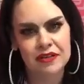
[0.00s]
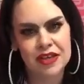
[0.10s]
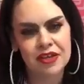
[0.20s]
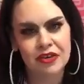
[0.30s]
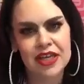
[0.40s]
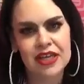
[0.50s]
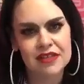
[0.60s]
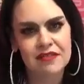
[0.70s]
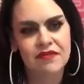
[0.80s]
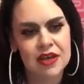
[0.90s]
that your
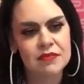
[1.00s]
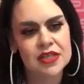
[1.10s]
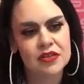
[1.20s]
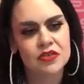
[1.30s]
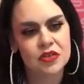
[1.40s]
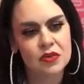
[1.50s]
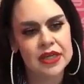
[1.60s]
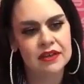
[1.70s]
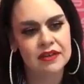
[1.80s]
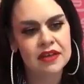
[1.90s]
kids and families are
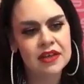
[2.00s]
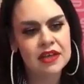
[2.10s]
doing,